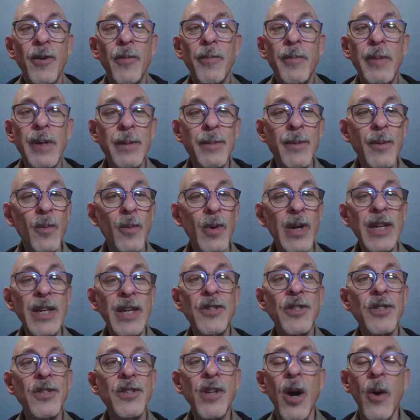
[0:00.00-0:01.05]
Minimum wage
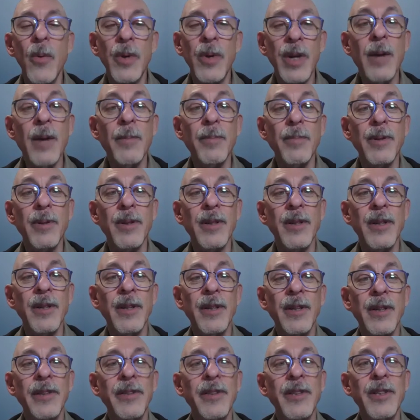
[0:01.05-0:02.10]
is going up.
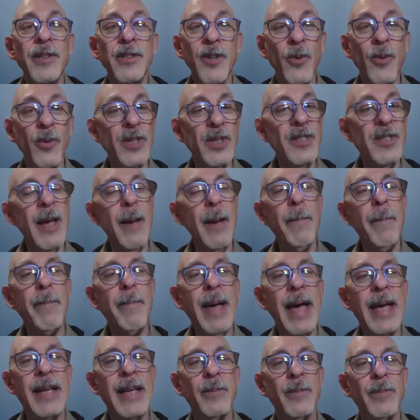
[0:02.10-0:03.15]
There's always that
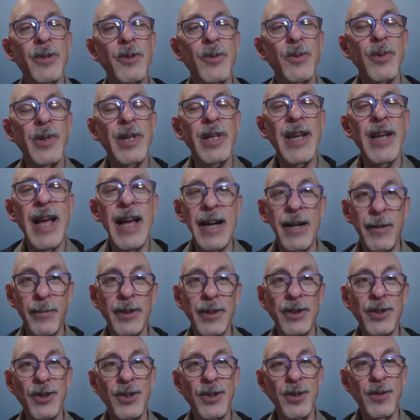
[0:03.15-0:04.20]
battle between how
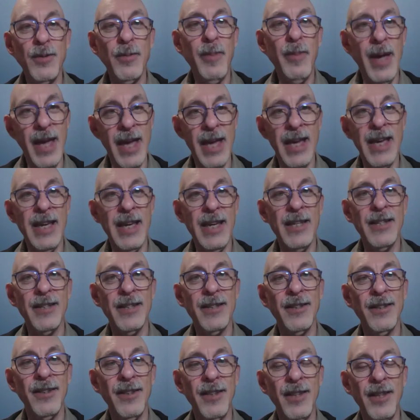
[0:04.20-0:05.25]
much do you pay
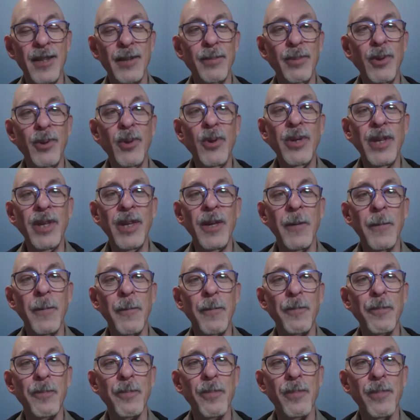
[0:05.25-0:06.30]
the employee?
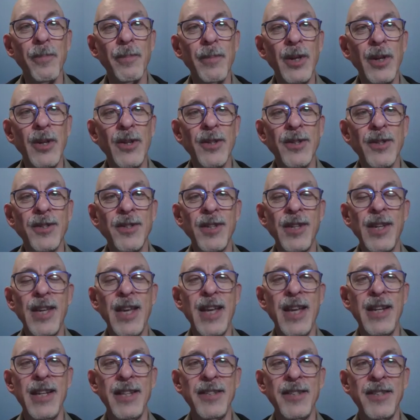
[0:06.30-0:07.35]
Because
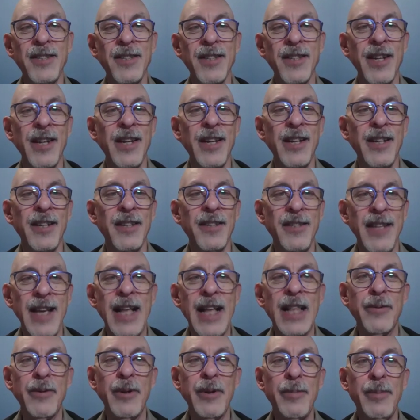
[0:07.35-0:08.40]
again, it's
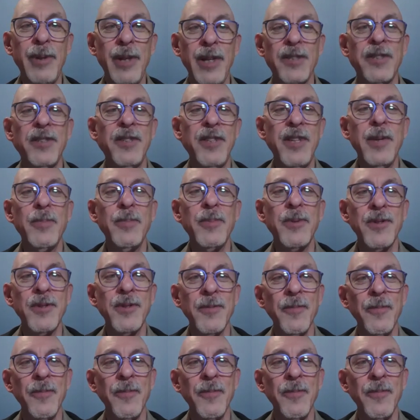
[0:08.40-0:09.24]
salary plus tips